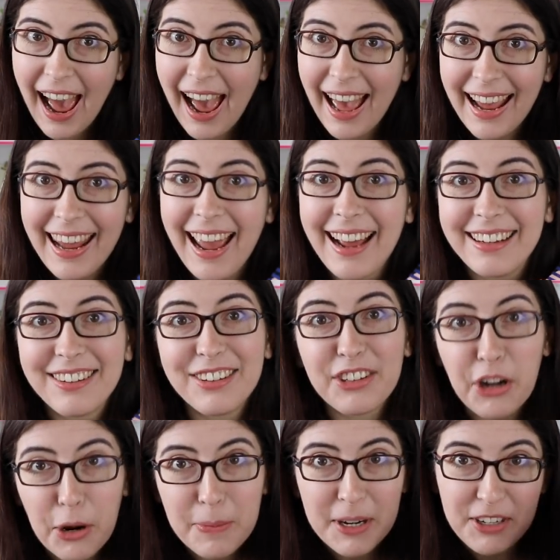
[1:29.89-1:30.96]
I had
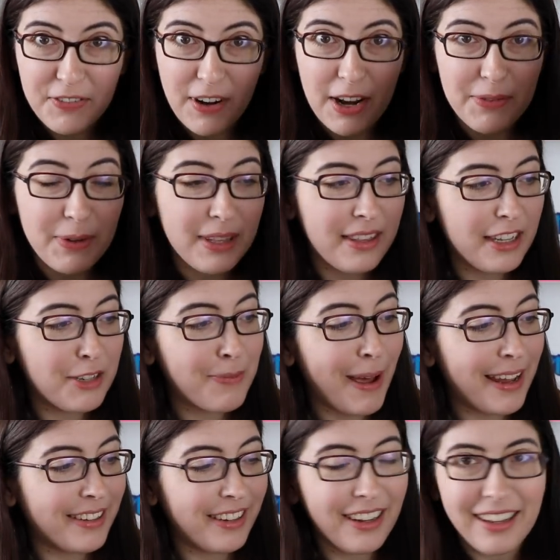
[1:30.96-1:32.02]
so much fun with this
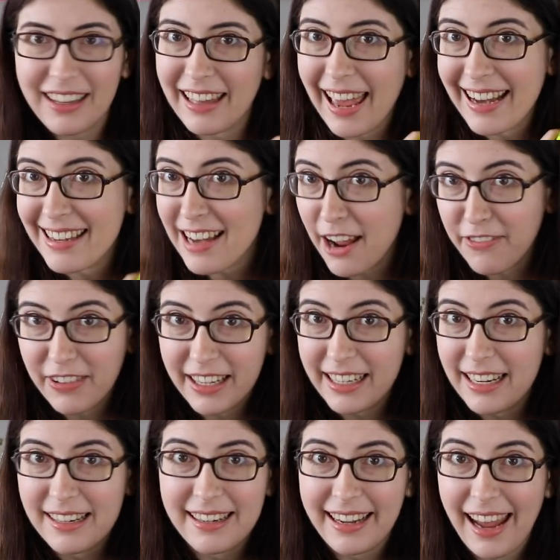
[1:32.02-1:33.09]
puzzle. I definitely
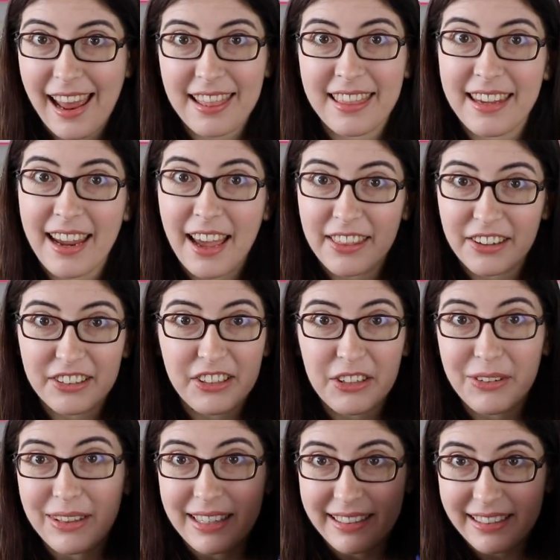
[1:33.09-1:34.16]
need to get the other
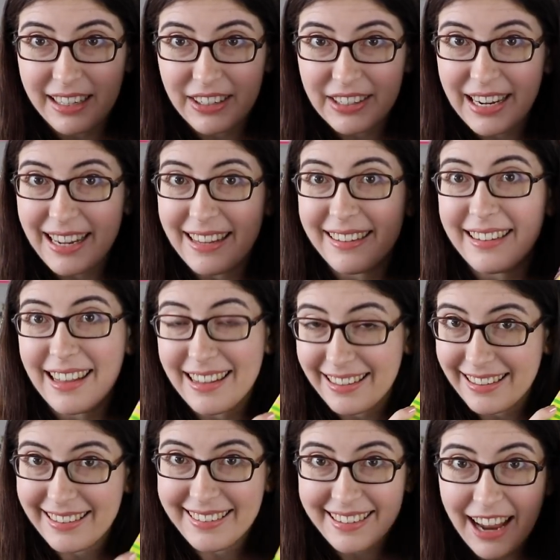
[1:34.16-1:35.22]
two in the series.
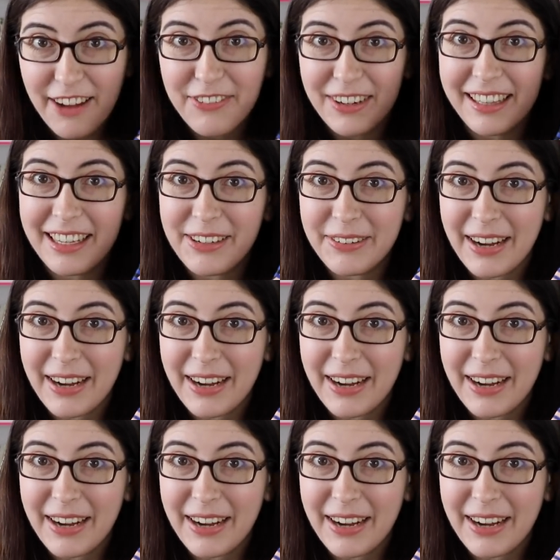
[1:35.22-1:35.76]
This is definitely